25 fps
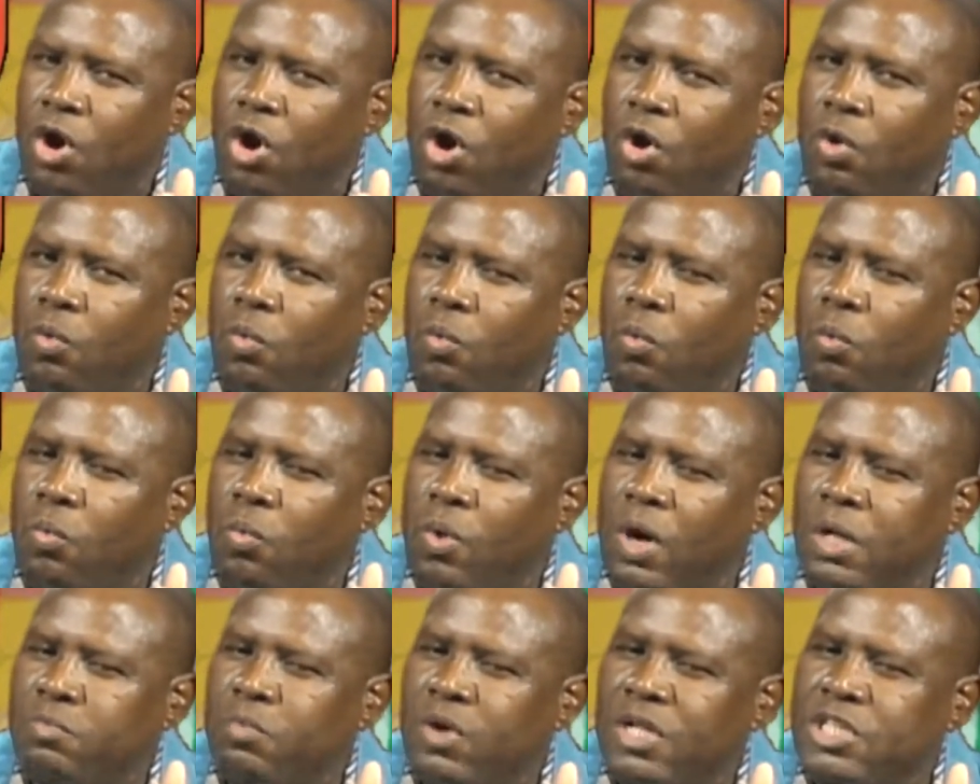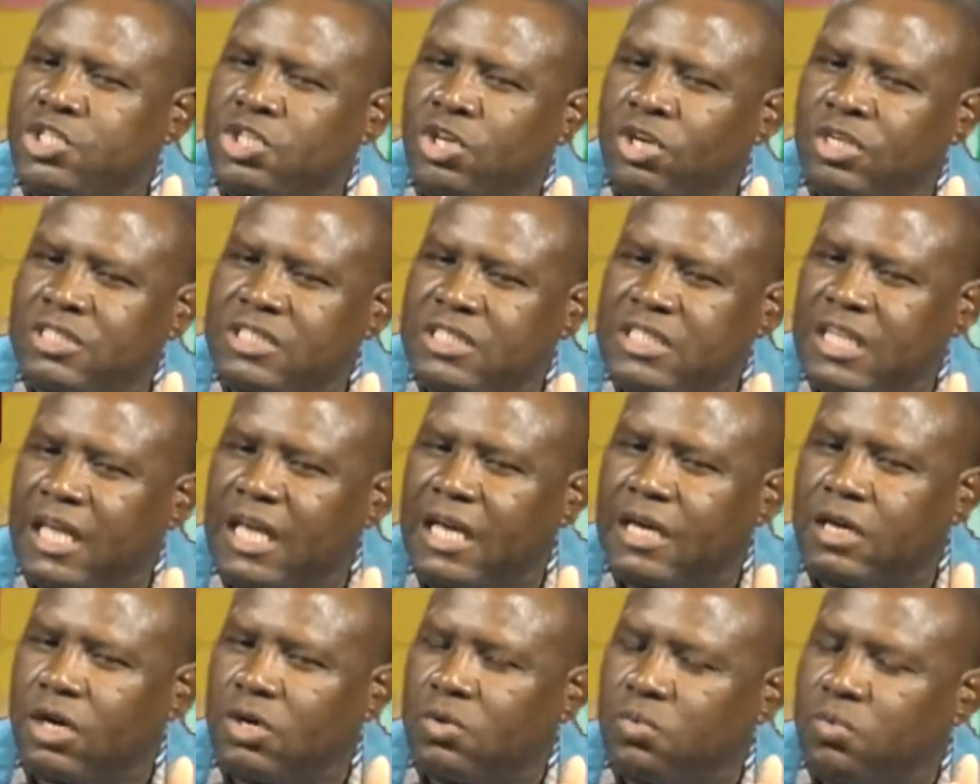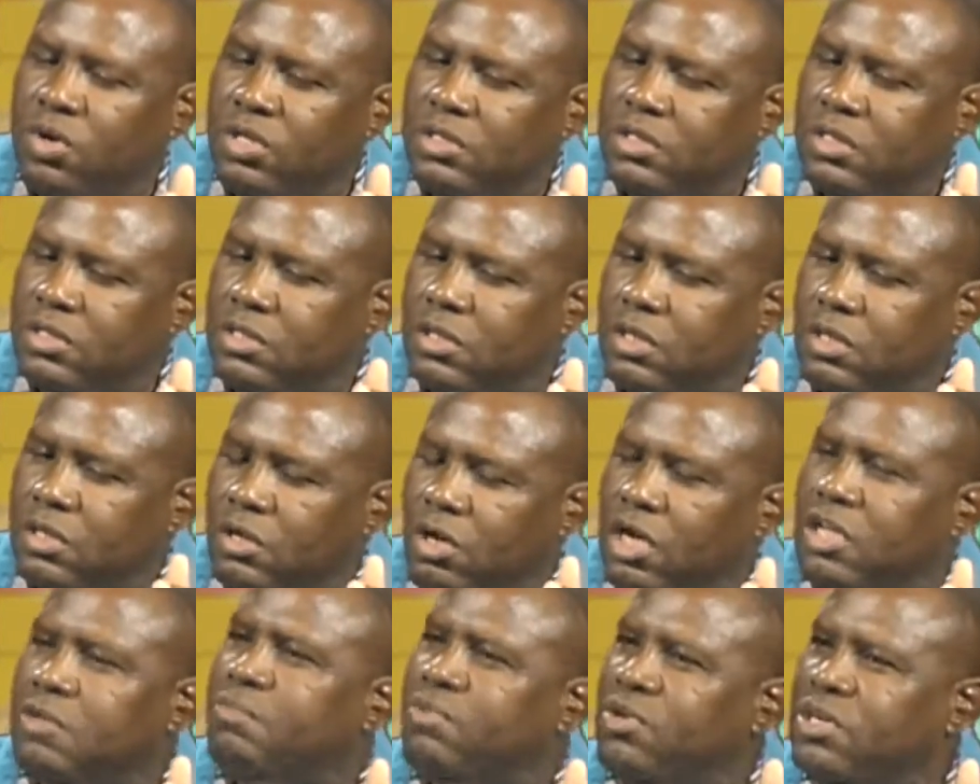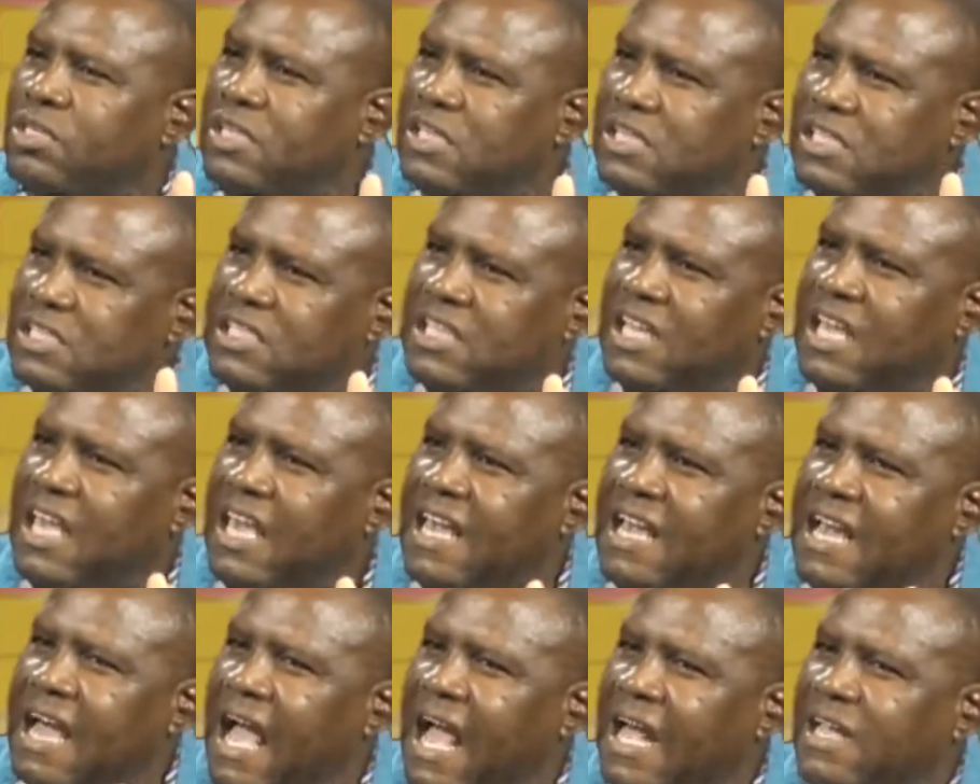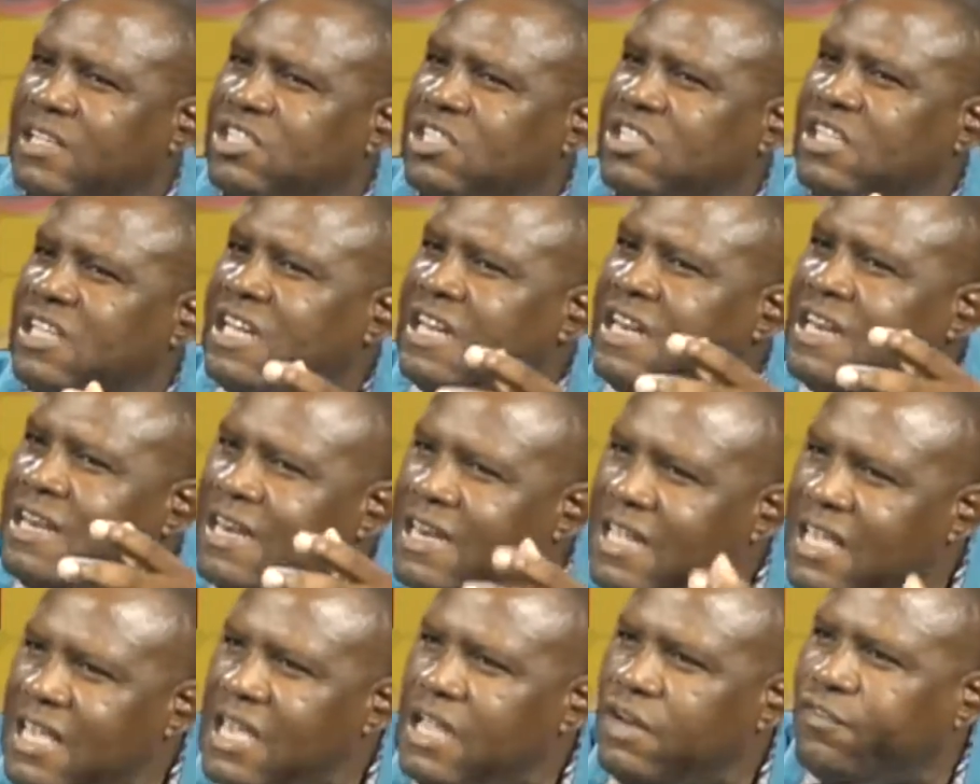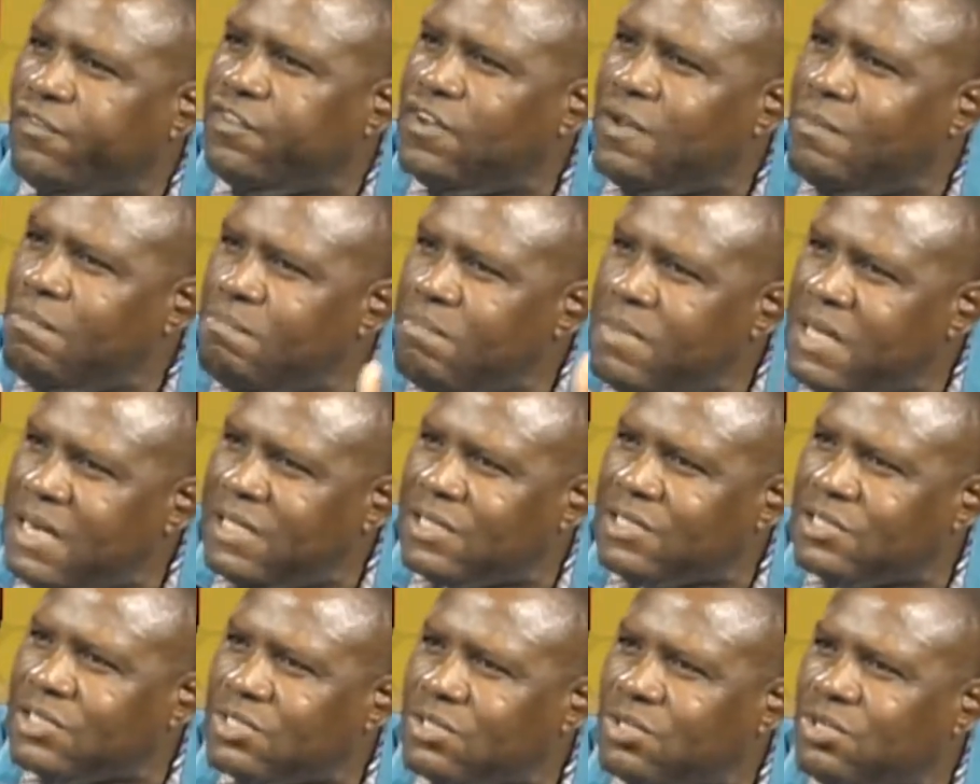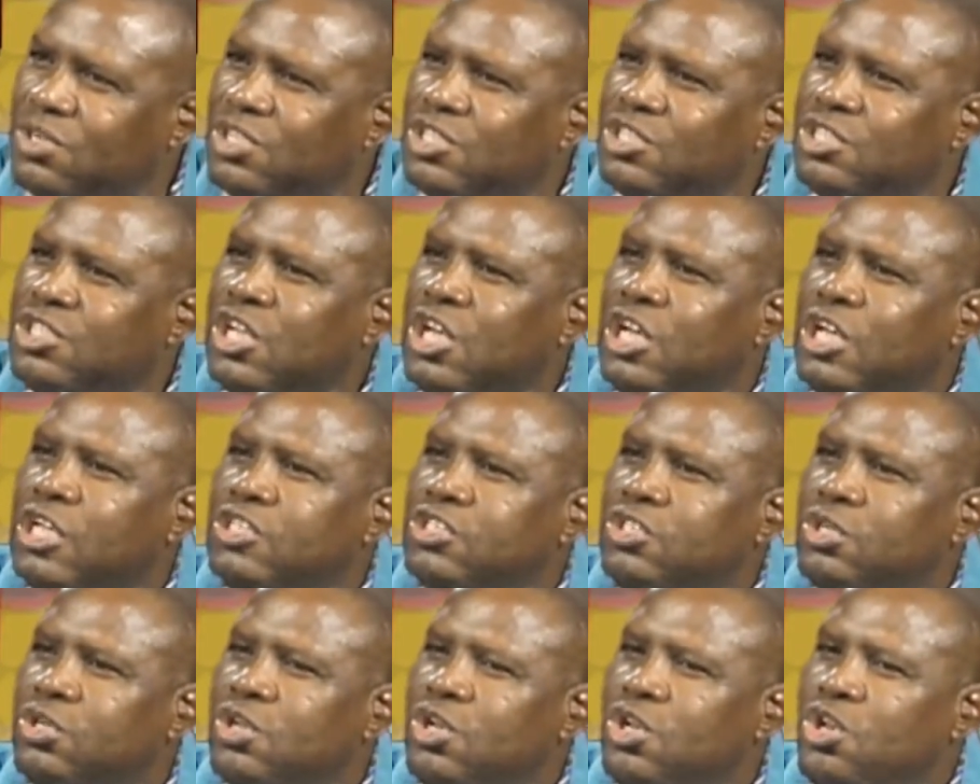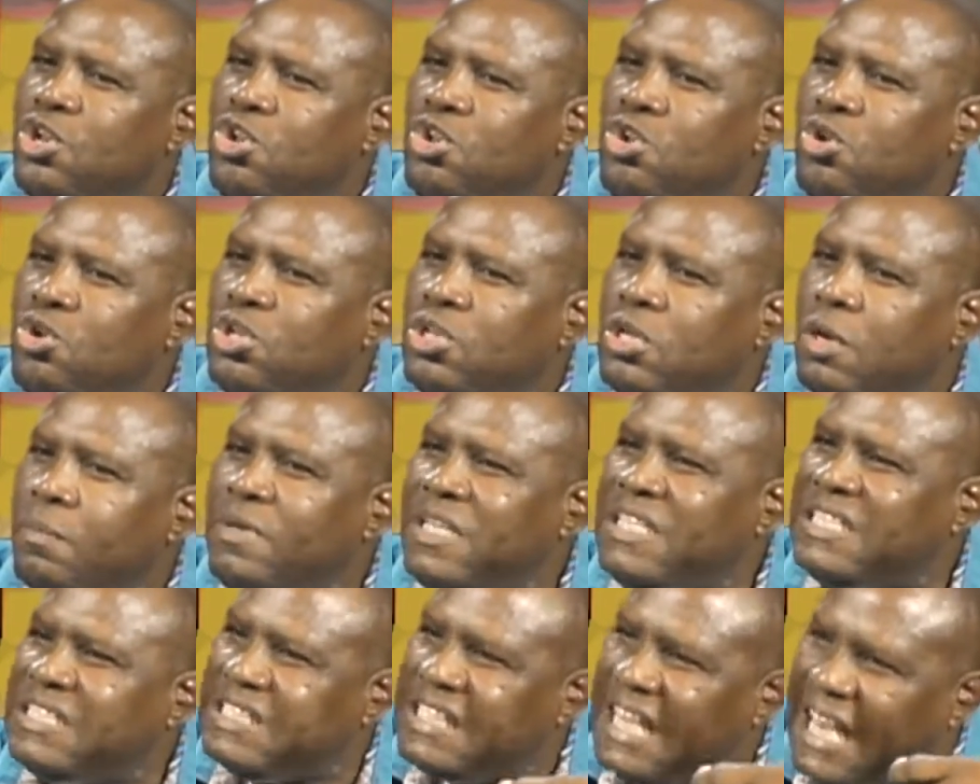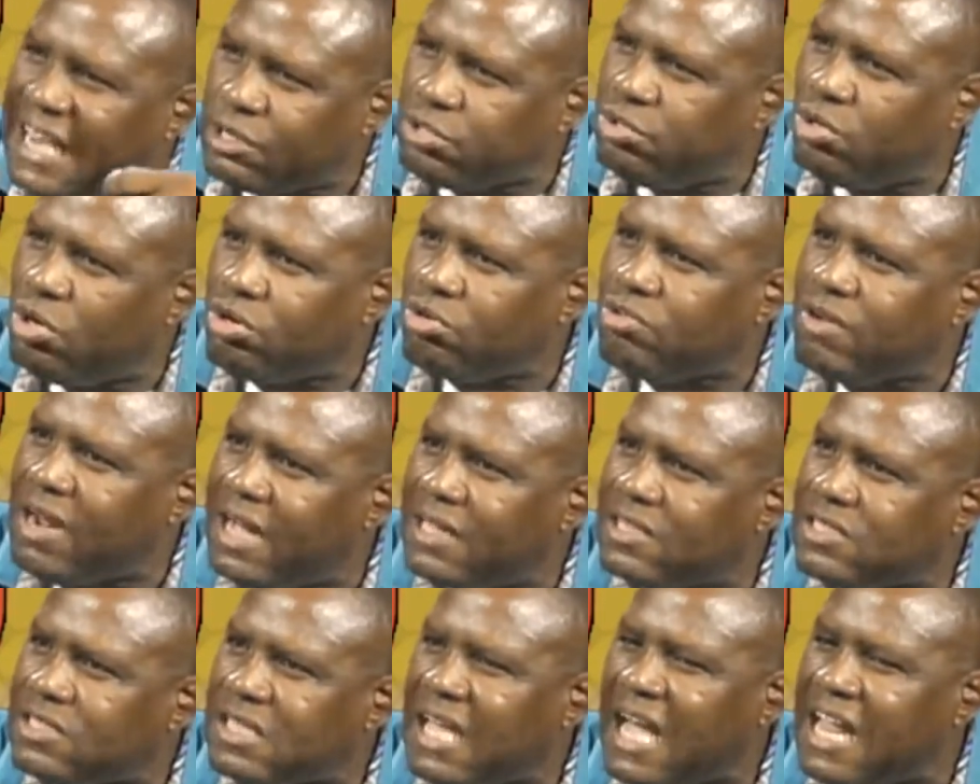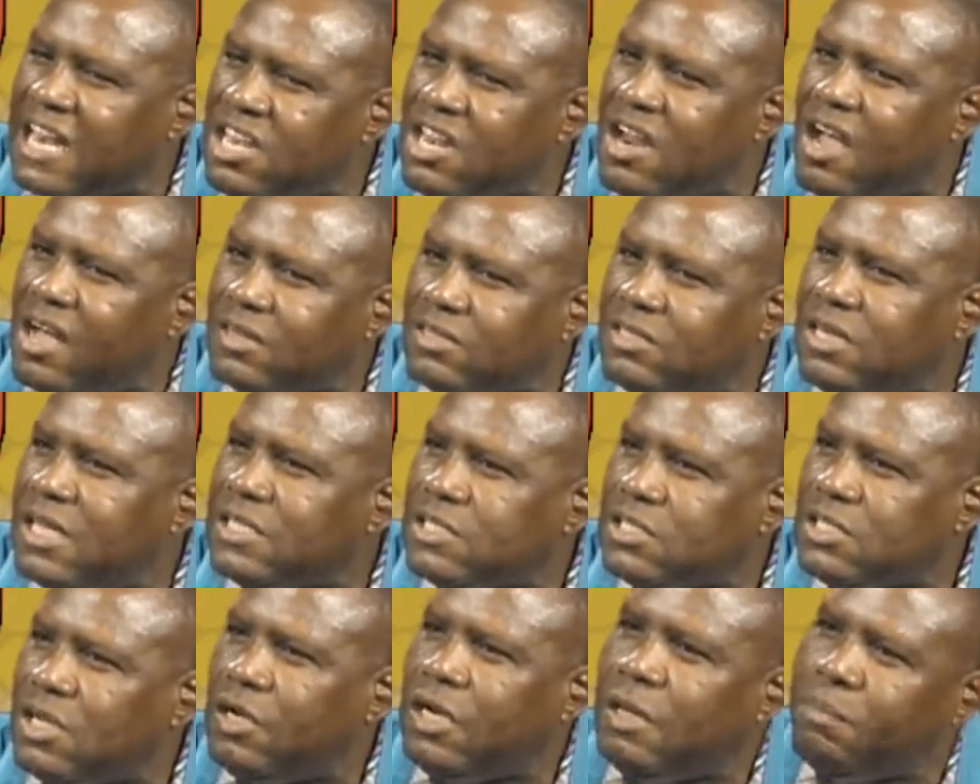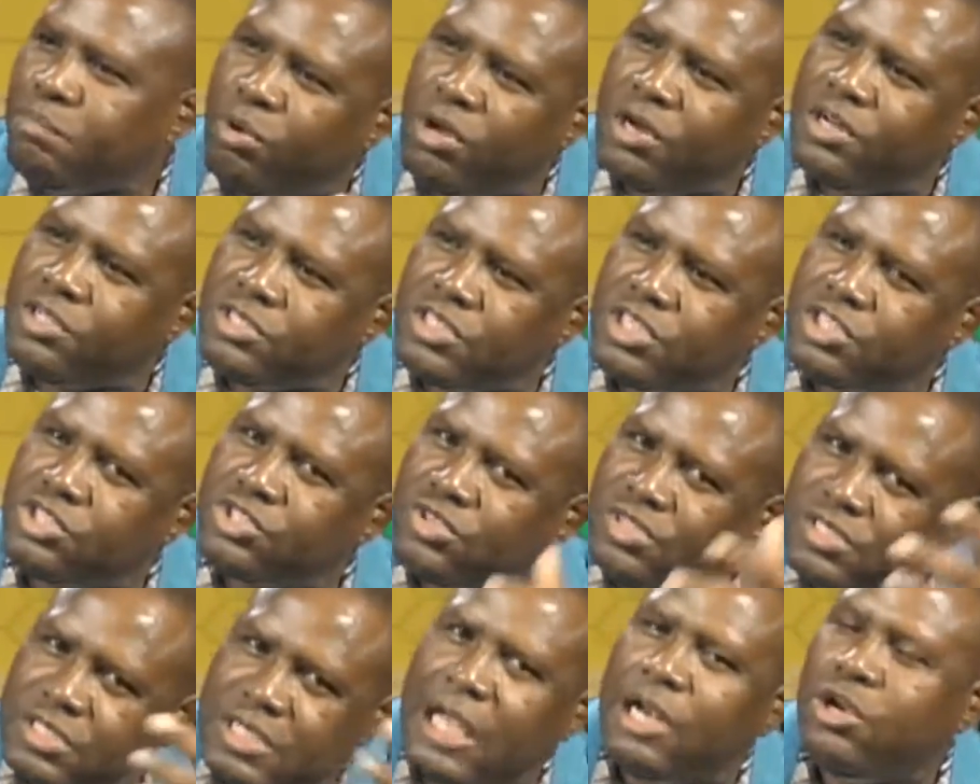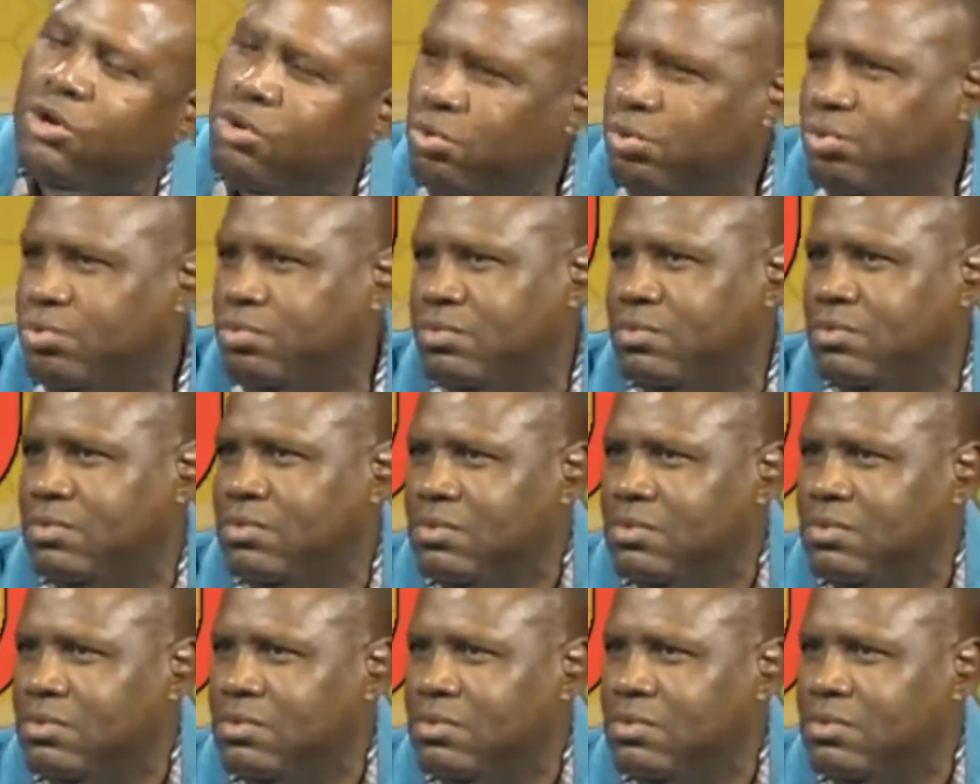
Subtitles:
What's your take on what Cuthbert is saying as to the need for the ministers to be technocrats and not necessarily politicians alone?